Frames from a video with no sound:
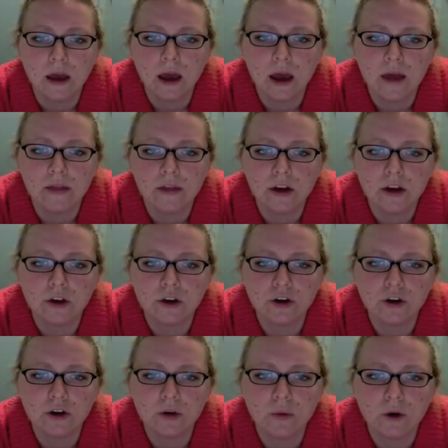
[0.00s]
And then you're
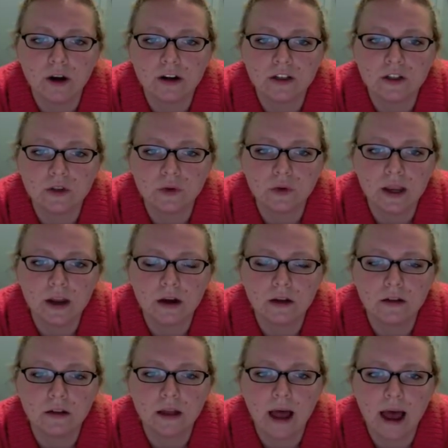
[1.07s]
going to want to swing a
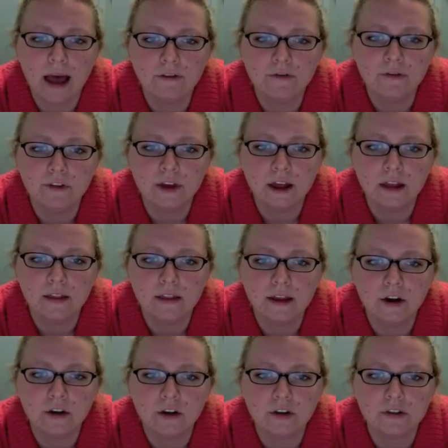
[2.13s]
left, and there
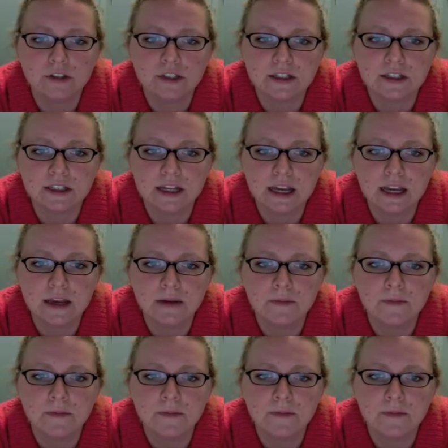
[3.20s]
you'll see